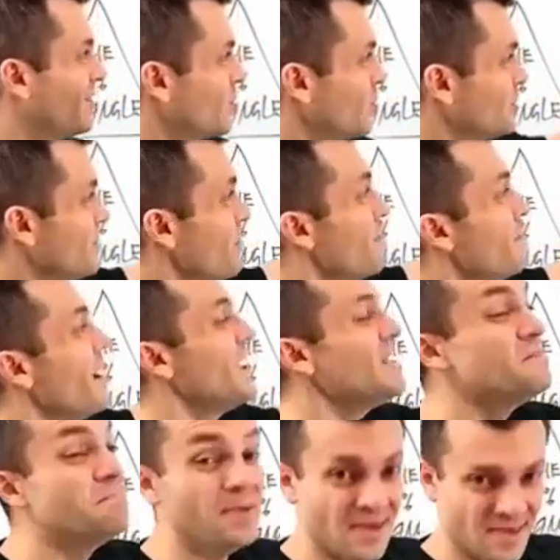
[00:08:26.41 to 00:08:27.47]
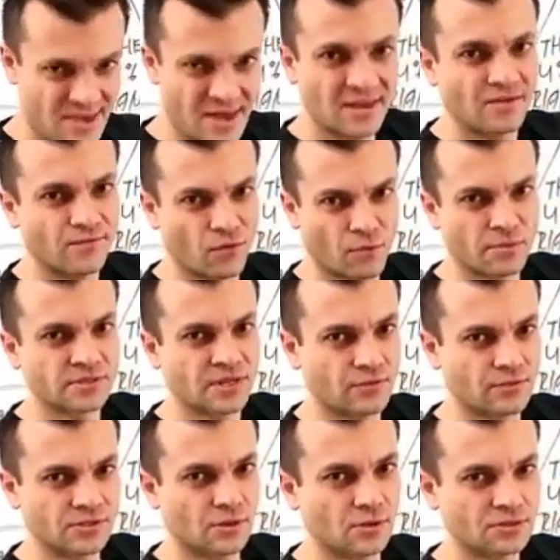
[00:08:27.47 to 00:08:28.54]
and they only may be getting
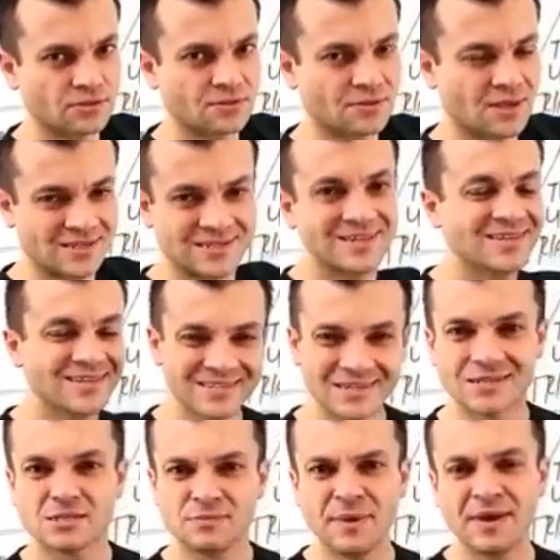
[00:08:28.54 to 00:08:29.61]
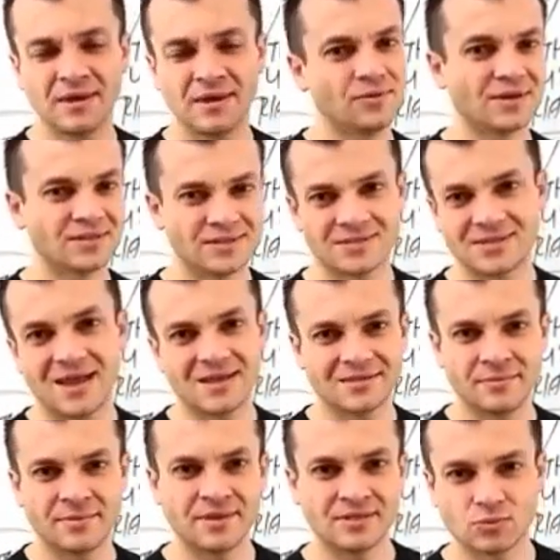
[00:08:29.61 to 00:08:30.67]
4% results. Okay, statistically speaking, look at the
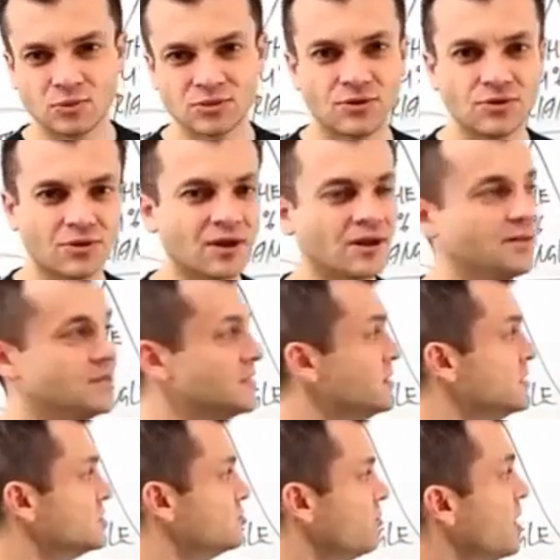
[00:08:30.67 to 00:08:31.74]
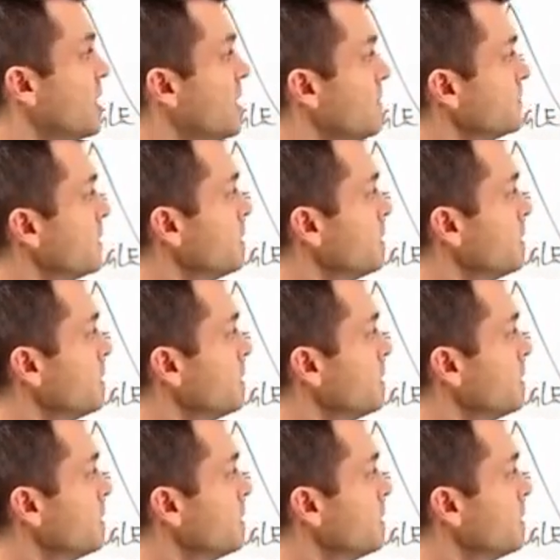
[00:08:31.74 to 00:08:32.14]
stats. This is what's going on in this industry.